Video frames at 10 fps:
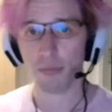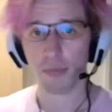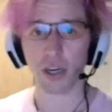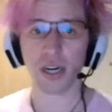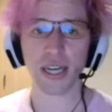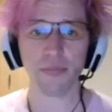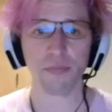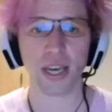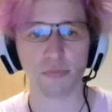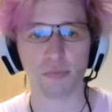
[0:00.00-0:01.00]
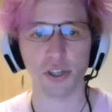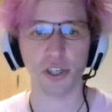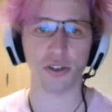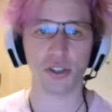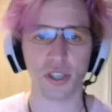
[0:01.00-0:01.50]
community has
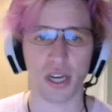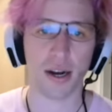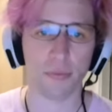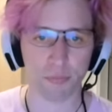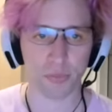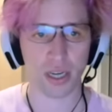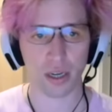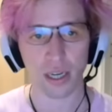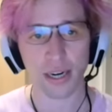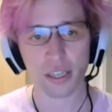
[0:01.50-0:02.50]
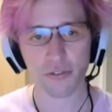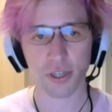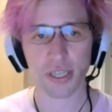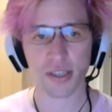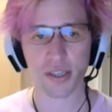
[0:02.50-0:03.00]
produced Linux, for
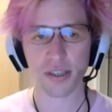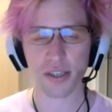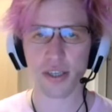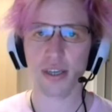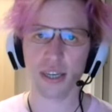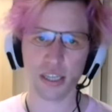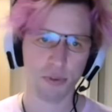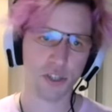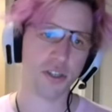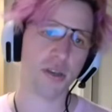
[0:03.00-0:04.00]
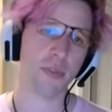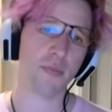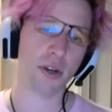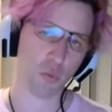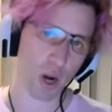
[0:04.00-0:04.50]
instance. It's produced some of the
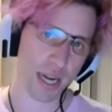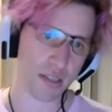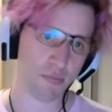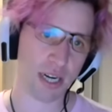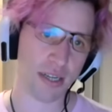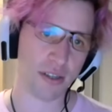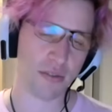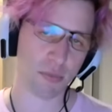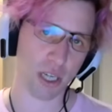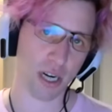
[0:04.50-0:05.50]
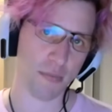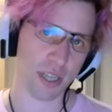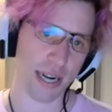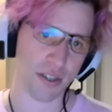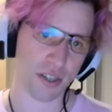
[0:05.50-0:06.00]
most widespread programs
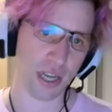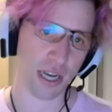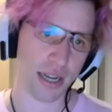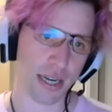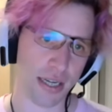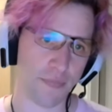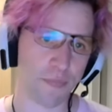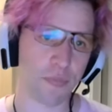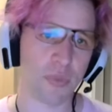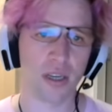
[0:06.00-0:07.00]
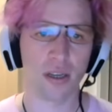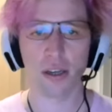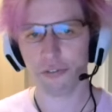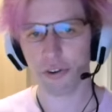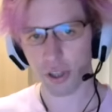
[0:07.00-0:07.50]
in our society.
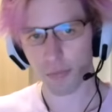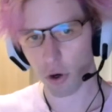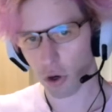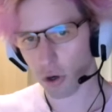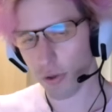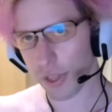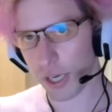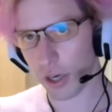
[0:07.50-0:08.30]
Furthermore, the